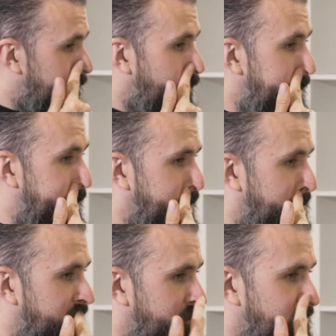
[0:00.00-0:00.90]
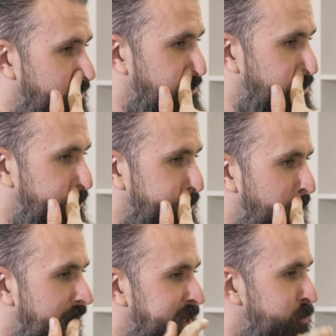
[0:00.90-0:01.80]
a great
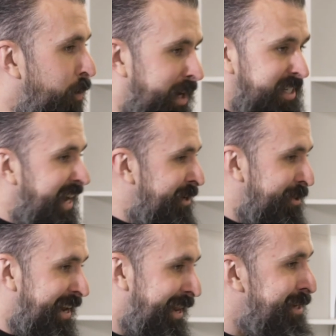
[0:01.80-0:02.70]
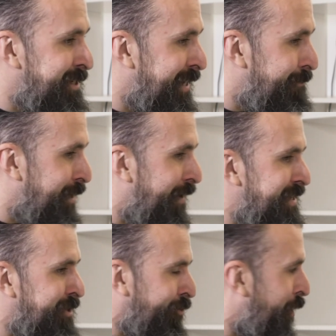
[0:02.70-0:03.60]
track as well. Because again, it seems like
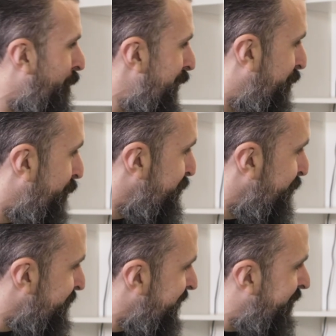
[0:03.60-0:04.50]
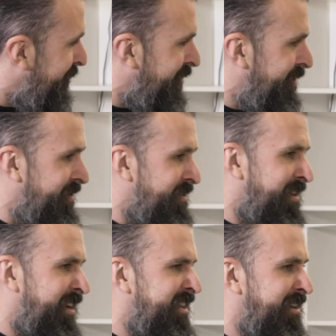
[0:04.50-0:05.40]
these throwaway pop songs. Then you
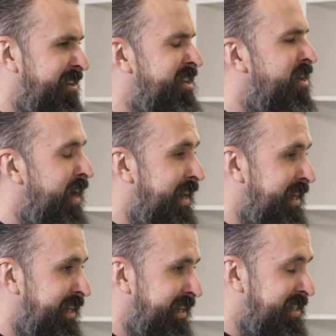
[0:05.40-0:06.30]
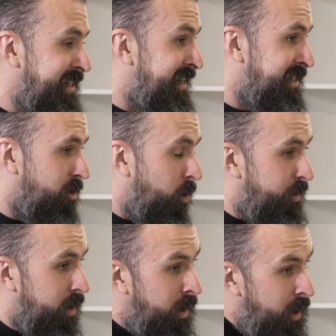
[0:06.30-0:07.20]
get the intense or
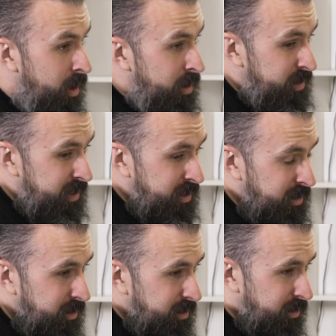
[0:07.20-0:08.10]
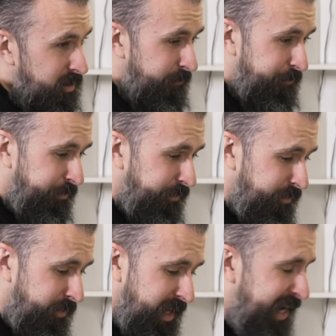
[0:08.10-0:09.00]
the
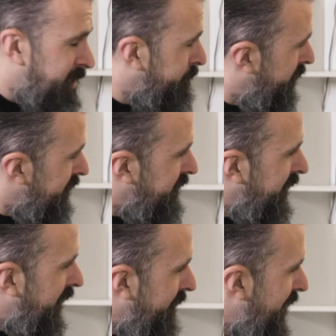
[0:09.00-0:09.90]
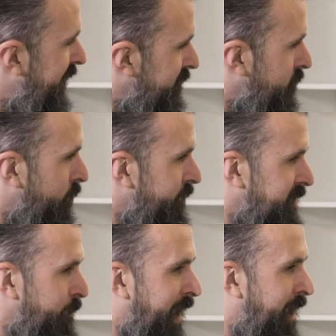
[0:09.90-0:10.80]
hidden bits in it. And that song
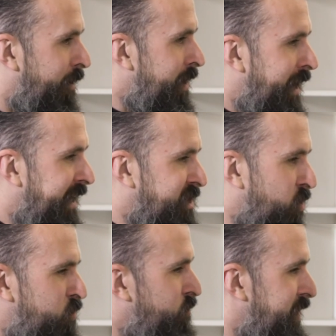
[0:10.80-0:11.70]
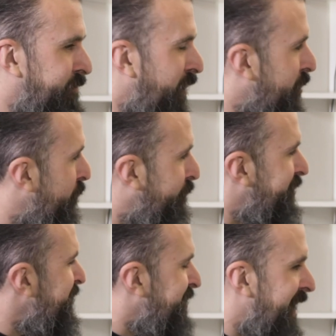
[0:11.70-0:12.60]
it's Fuck Off,
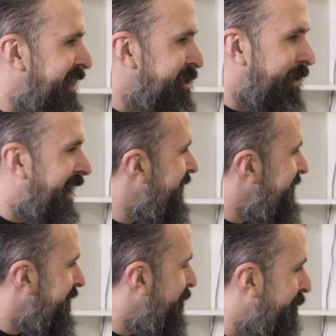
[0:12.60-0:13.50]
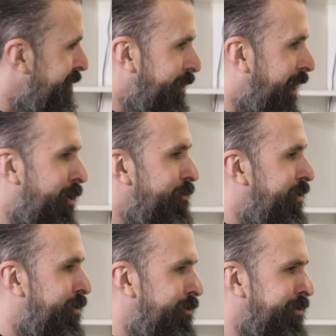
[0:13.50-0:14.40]
and she's saying to an ex, I
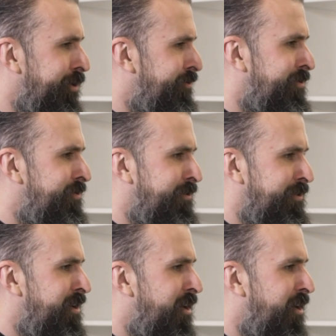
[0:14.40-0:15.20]
hope you're